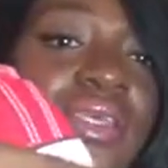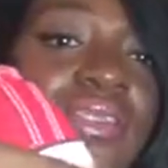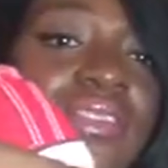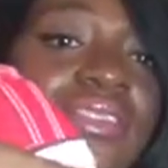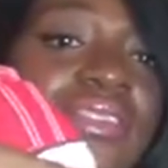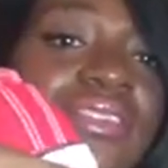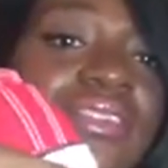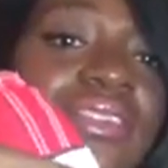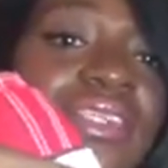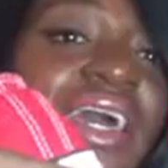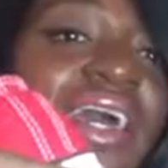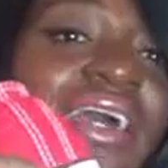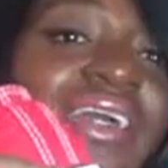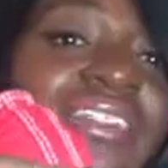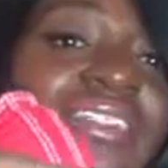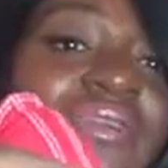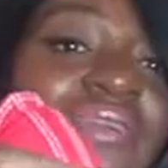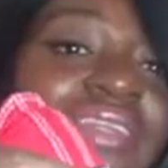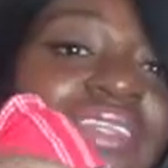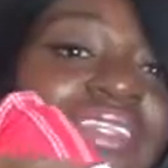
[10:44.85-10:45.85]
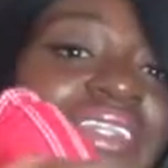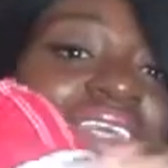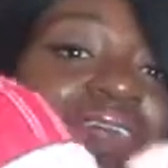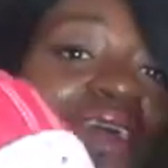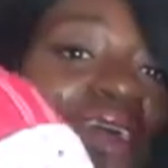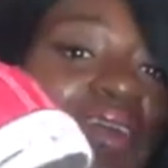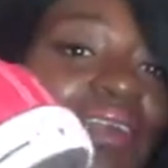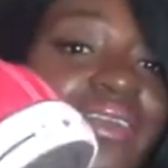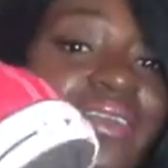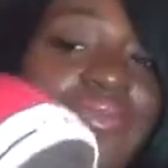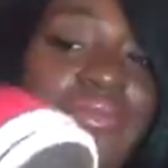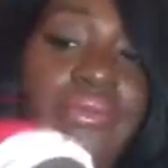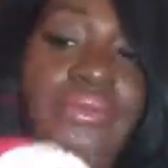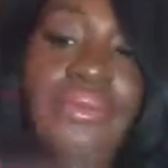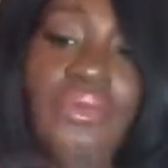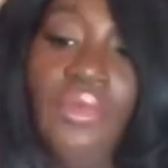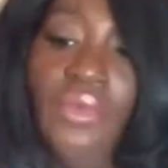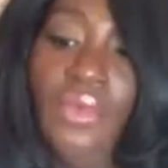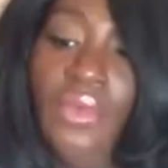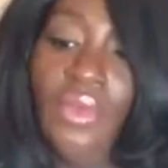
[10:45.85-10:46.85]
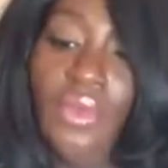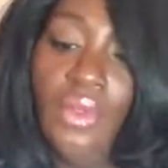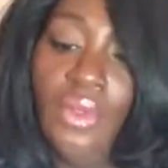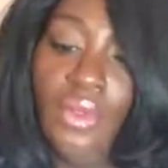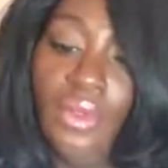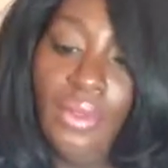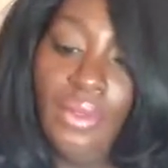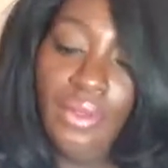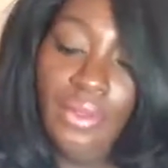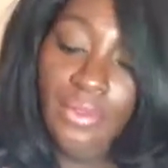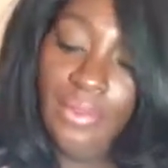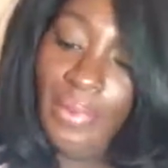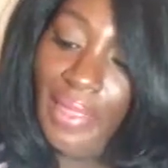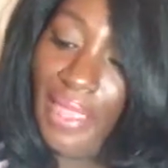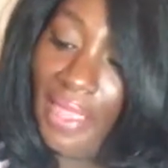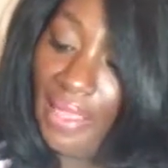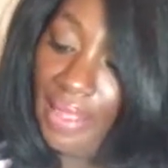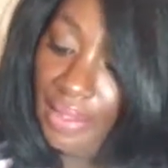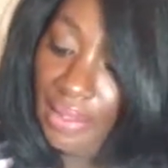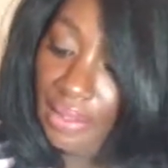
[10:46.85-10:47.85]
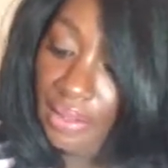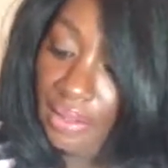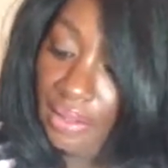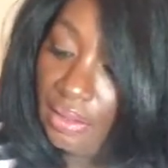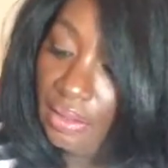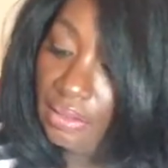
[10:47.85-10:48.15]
That's the size right there in the back.